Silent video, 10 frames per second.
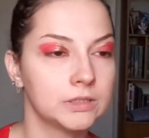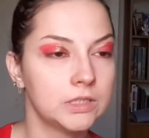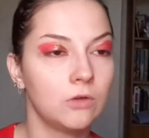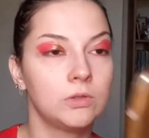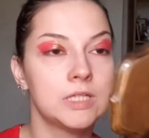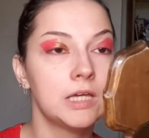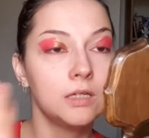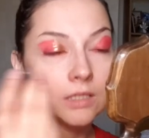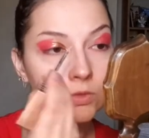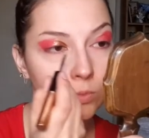So
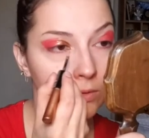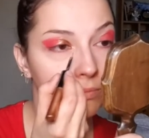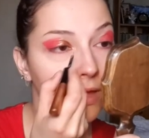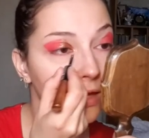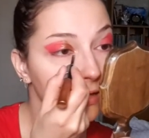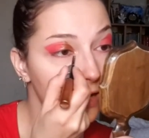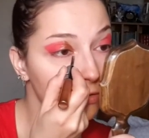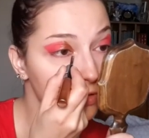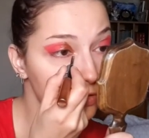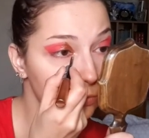taking this one and
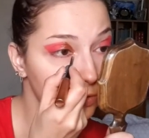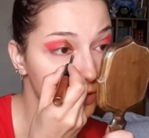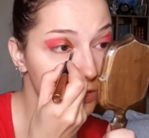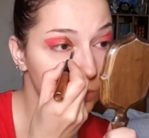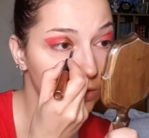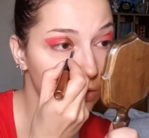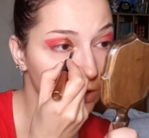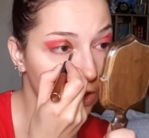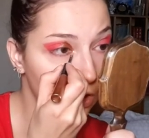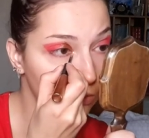now this with this one
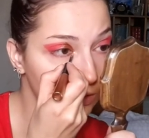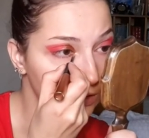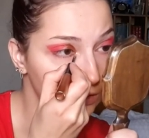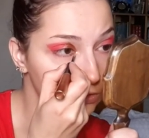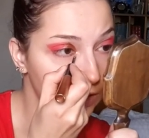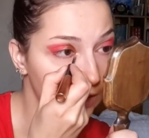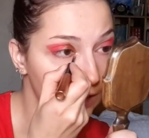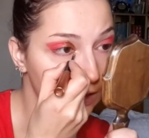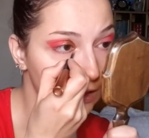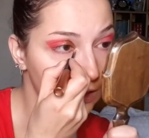going only to the
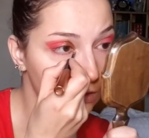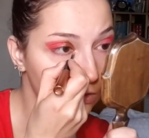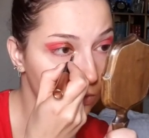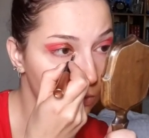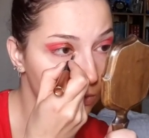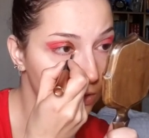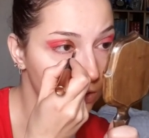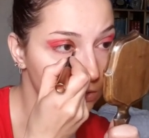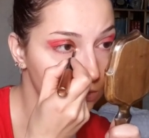inner corner.